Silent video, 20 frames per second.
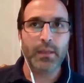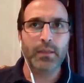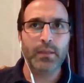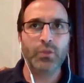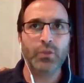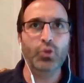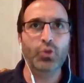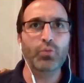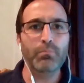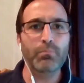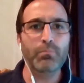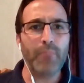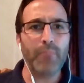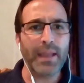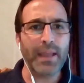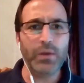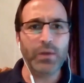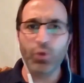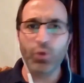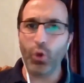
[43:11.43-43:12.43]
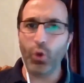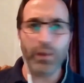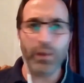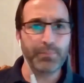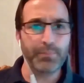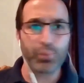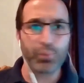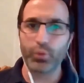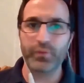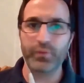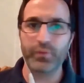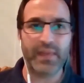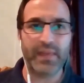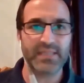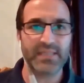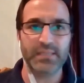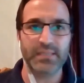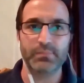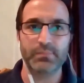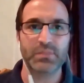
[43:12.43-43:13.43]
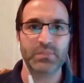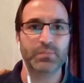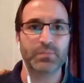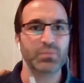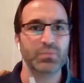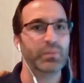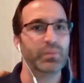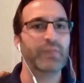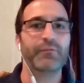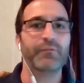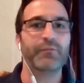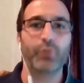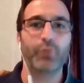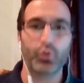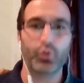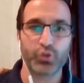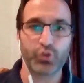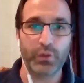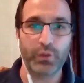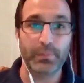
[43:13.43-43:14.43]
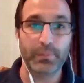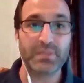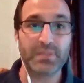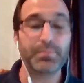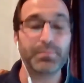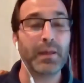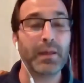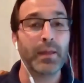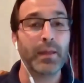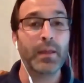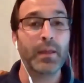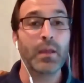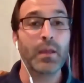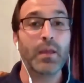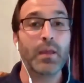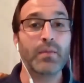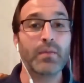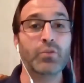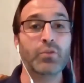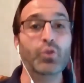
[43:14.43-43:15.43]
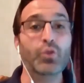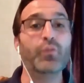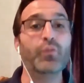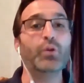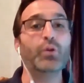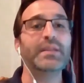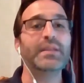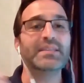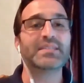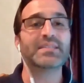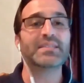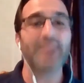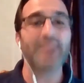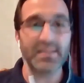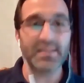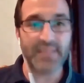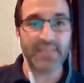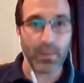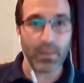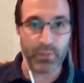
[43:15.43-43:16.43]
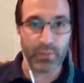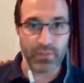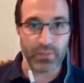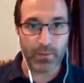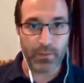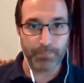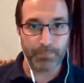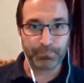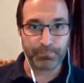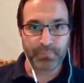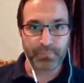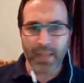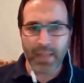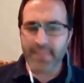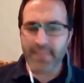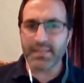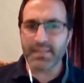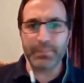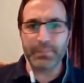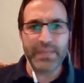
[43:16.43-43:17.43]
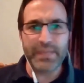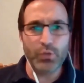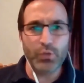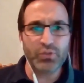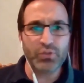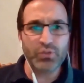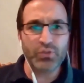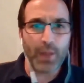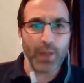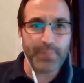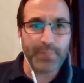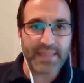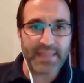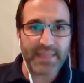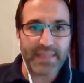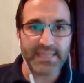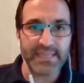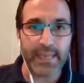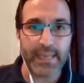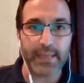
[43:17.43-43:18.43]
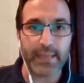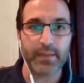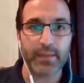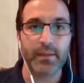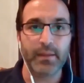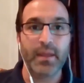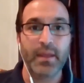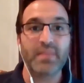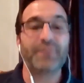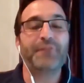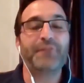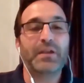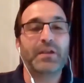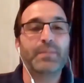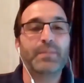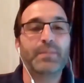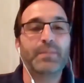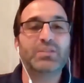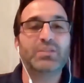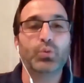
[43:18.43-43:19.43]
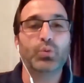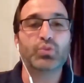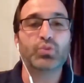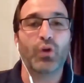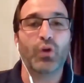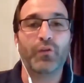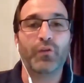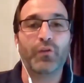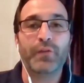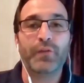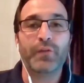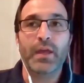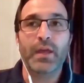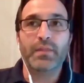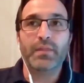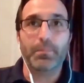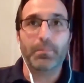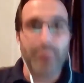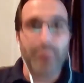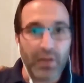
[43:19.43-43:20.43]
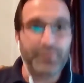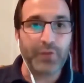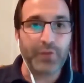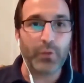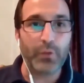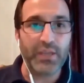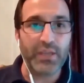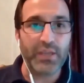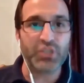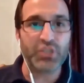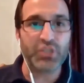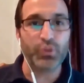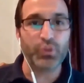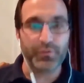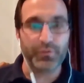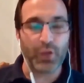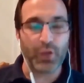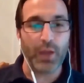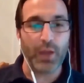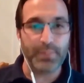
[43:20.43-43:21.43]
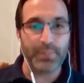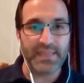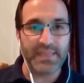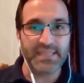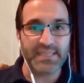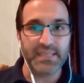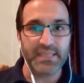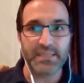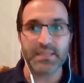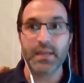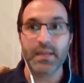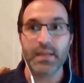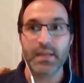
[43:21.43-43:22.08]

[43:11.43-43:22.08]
you may not improve their symptoms within four treatments but you've already discussed that with them somebody who's diabetic the fundamentals of the blood flow issue of diabetes